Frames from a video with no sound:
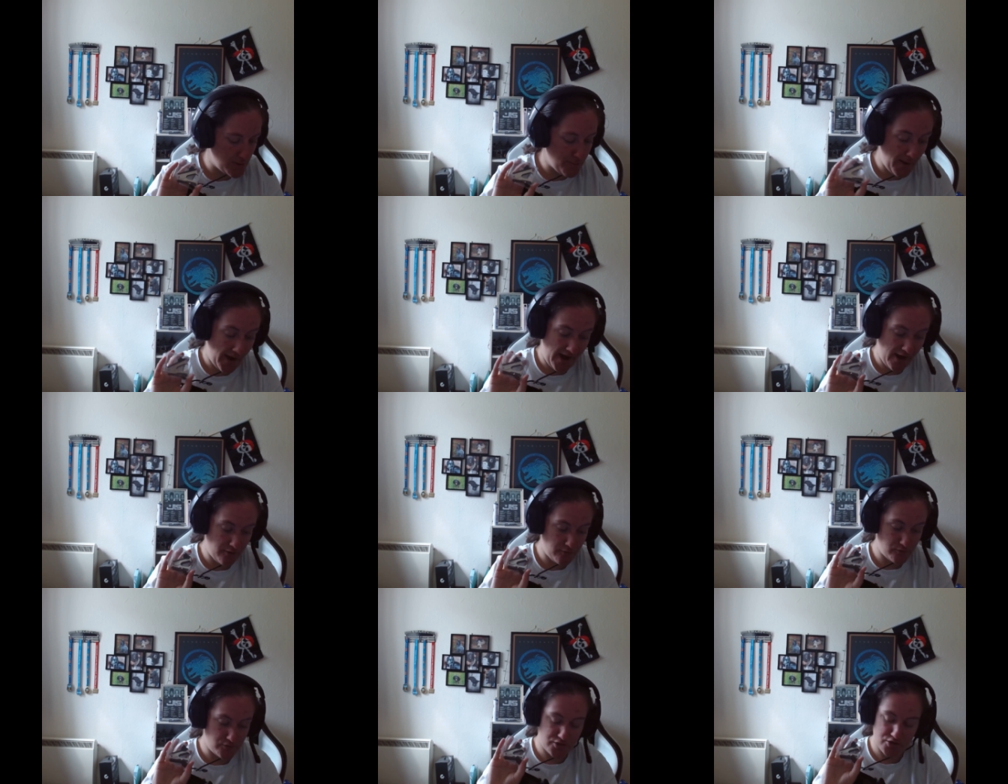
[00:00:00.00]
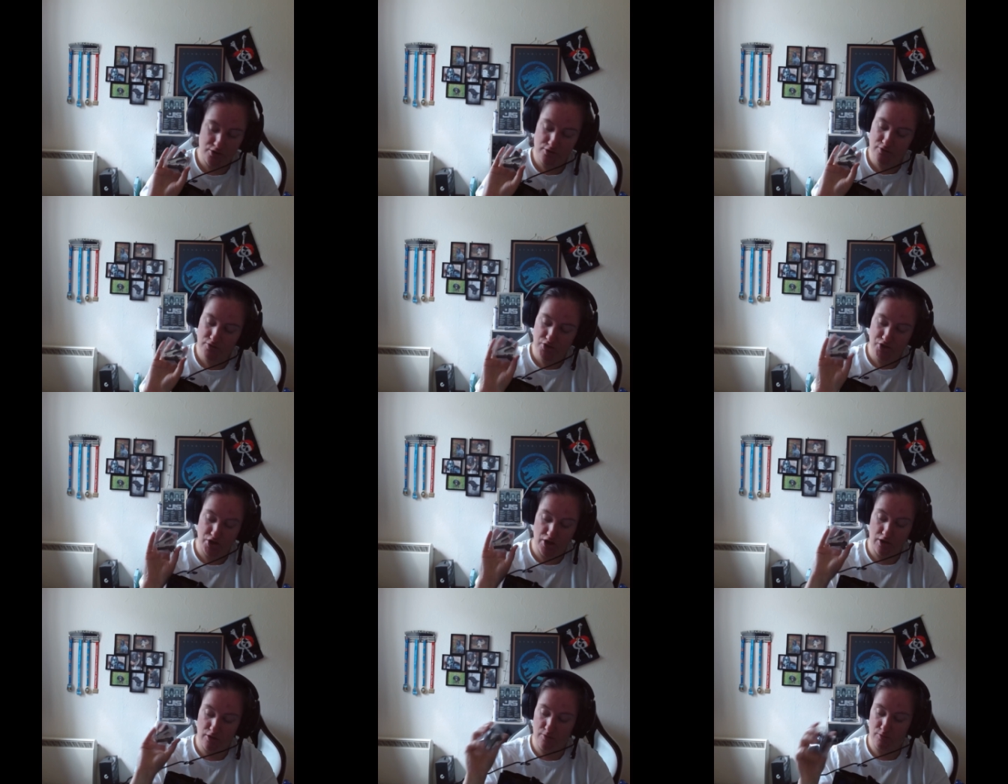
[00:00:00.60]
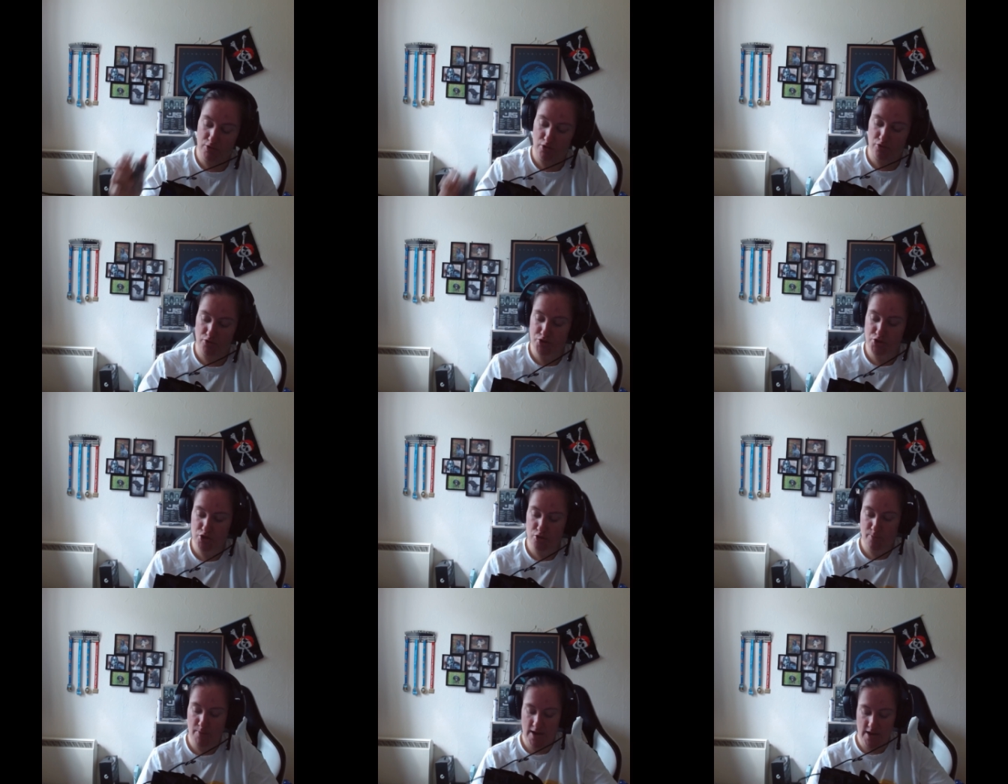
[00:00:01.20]
a pound, so not
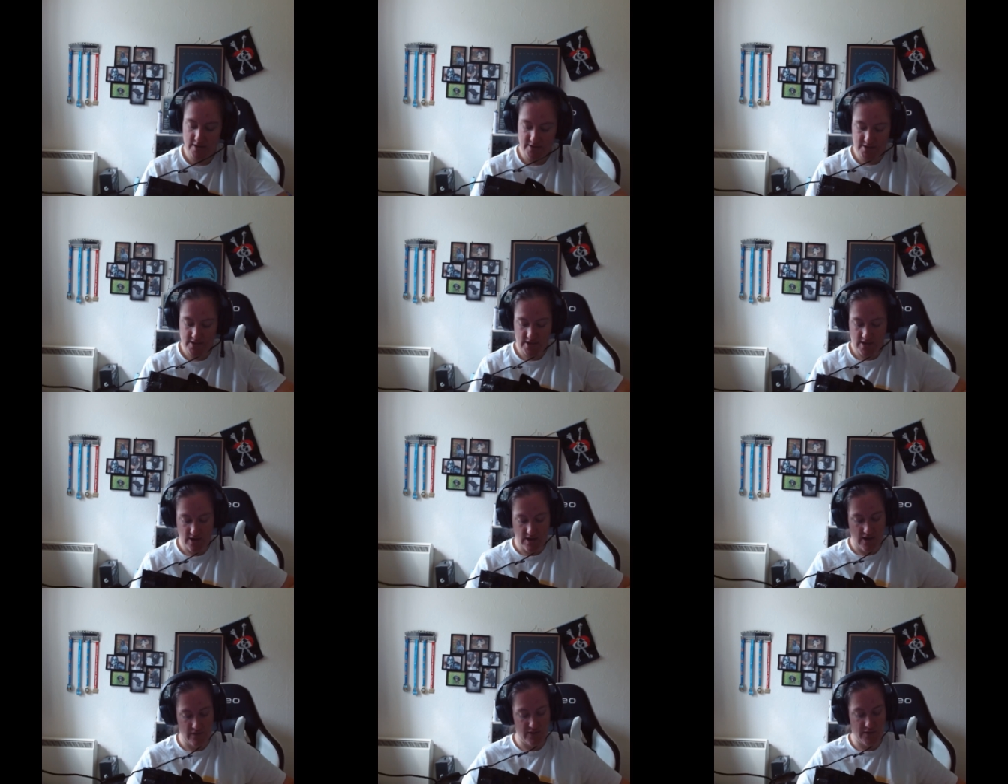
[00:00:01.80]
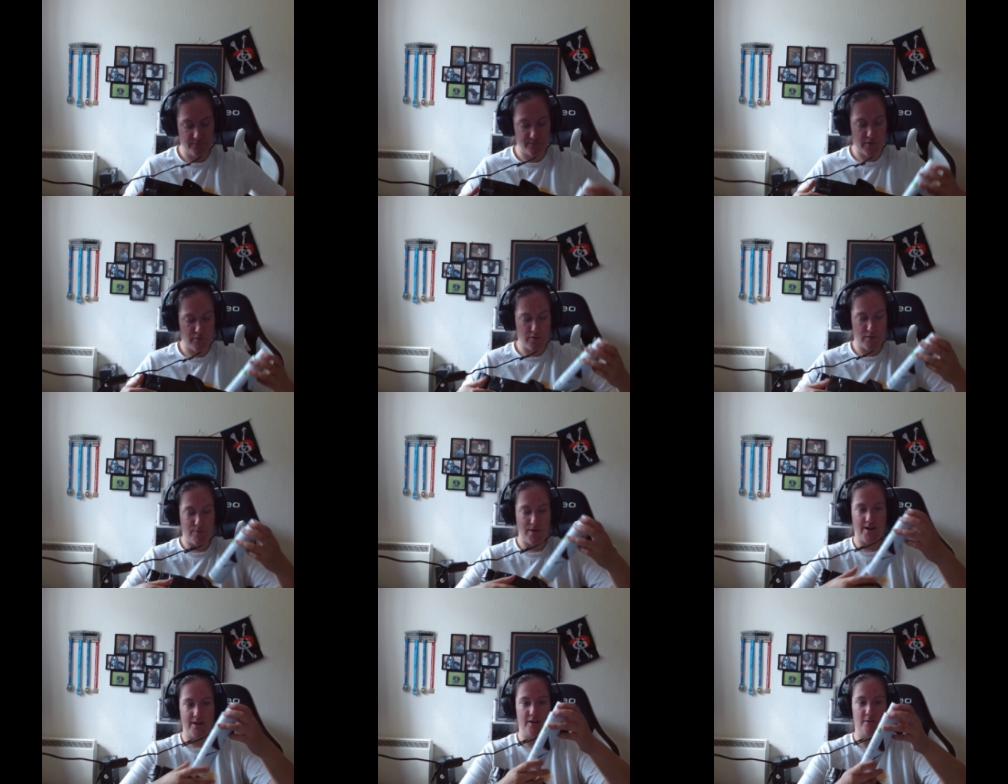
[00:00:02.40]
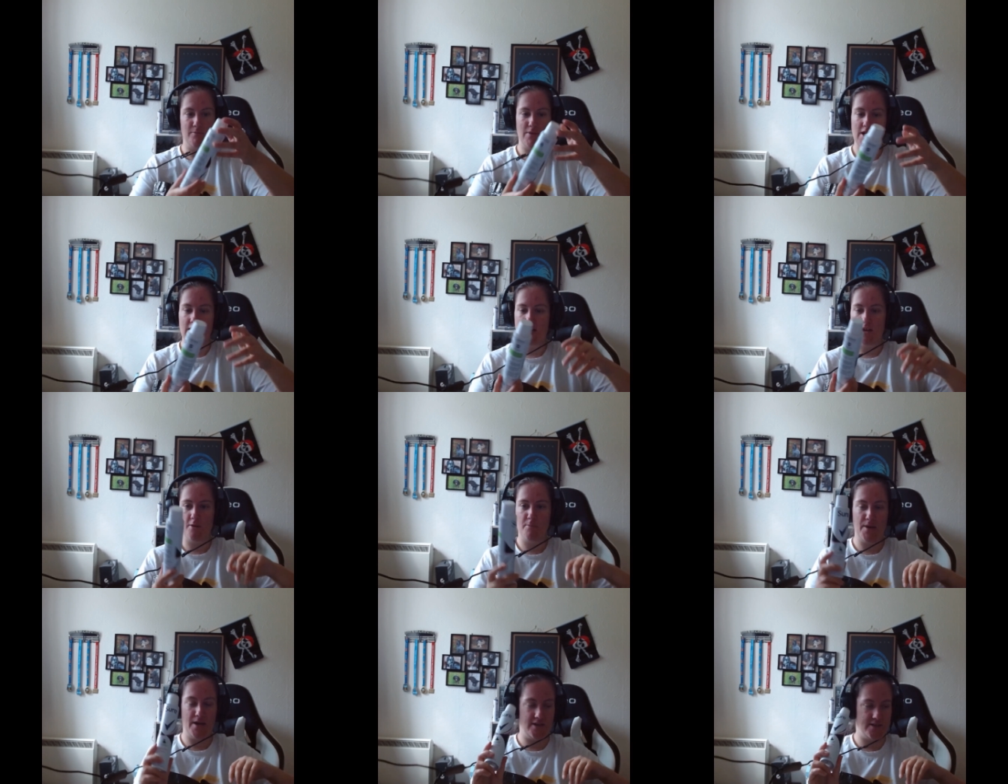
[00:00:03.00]
too bad. And then very randomly,
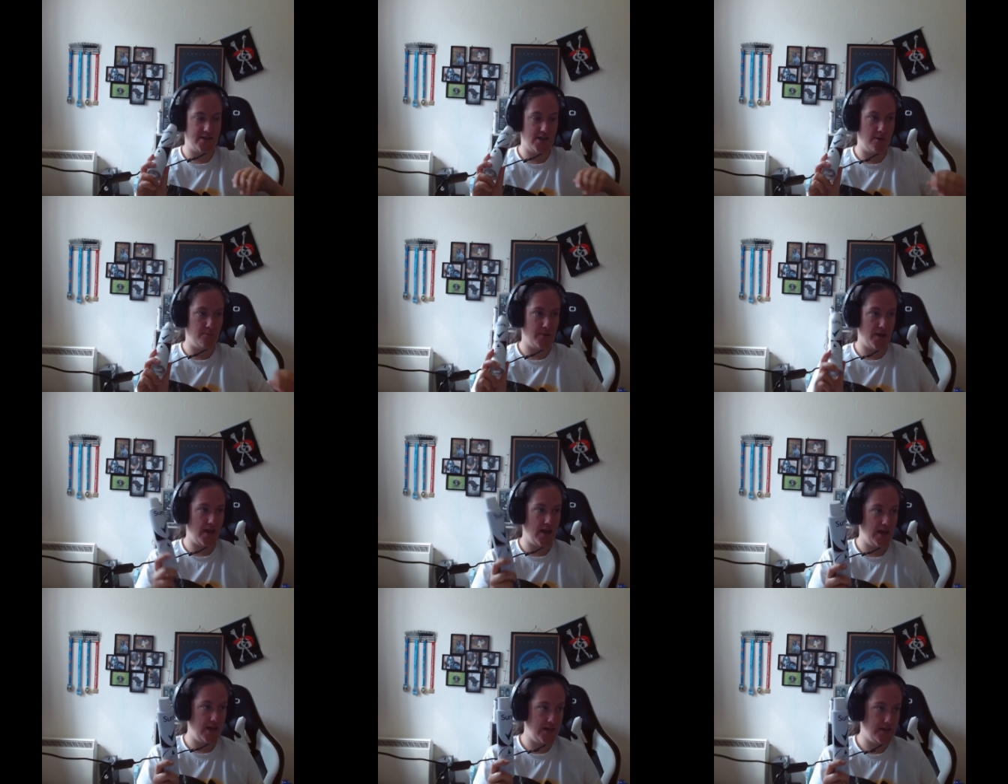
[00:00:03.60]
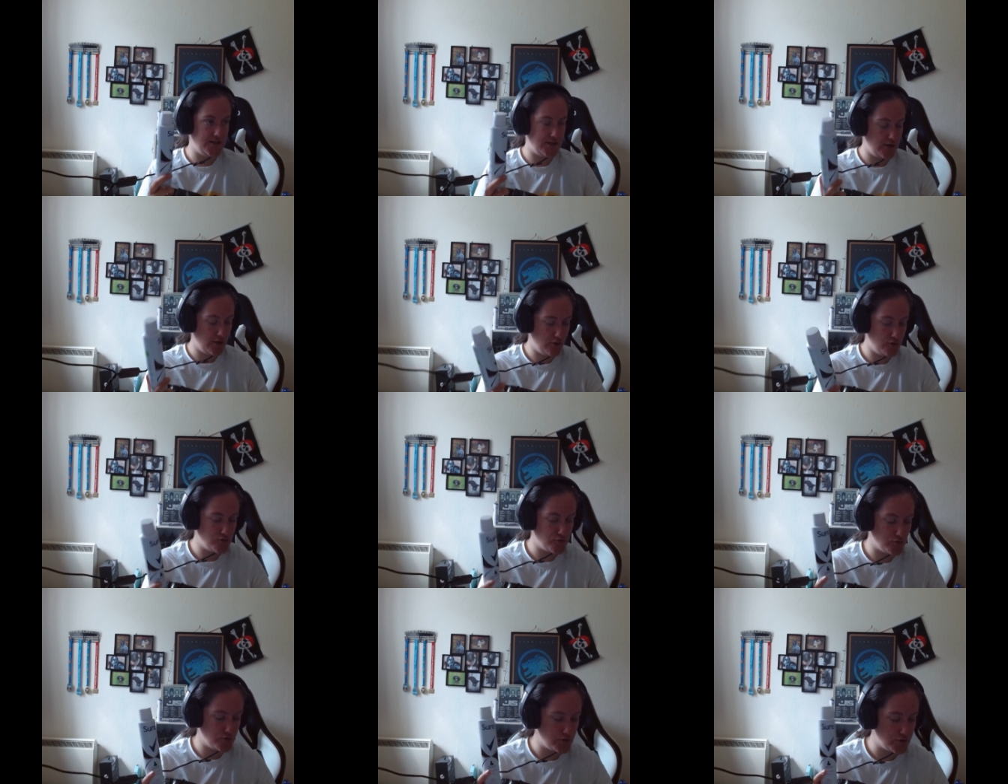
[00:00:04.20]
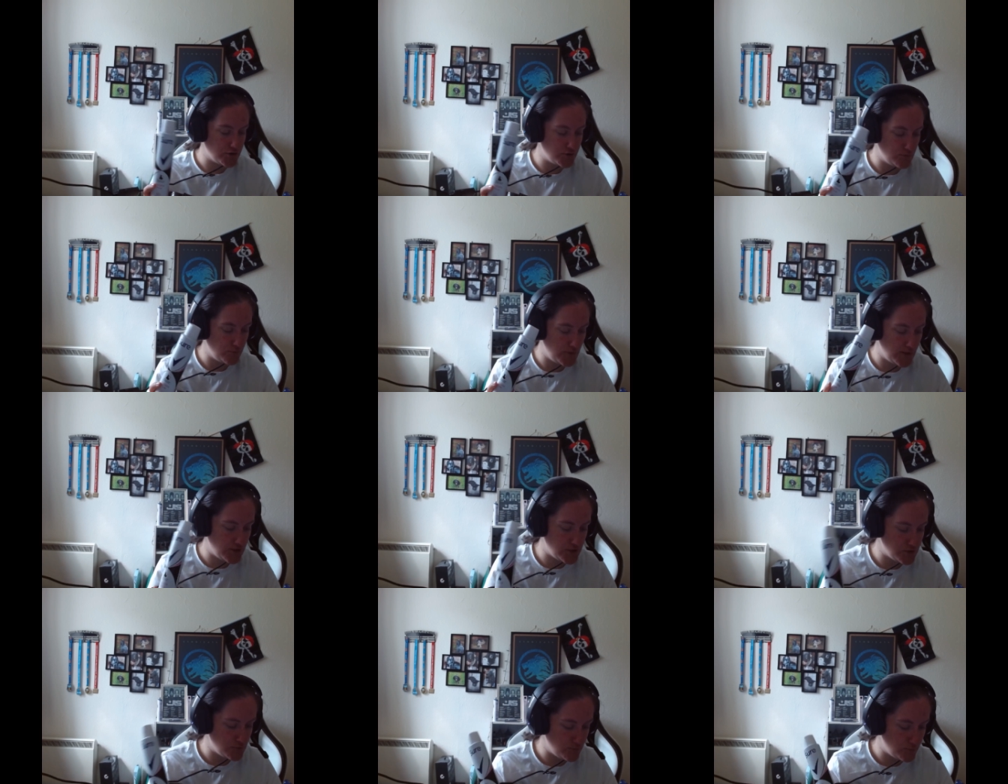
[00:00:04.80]
I picked up a deodorant, which